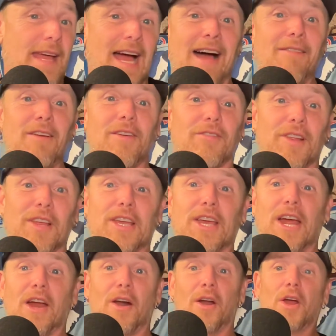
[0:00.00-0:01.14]
obviously
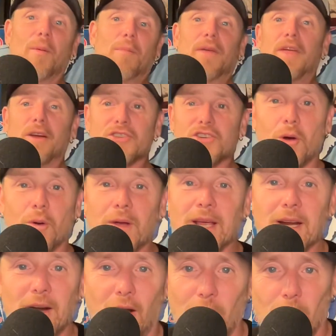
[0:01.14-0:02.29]
care, but they're showing
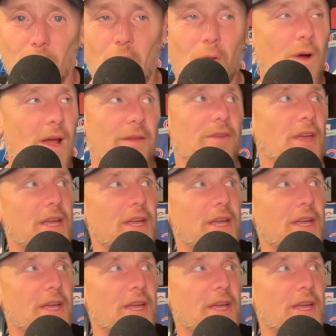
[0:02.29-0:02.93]
it all the wrong ways.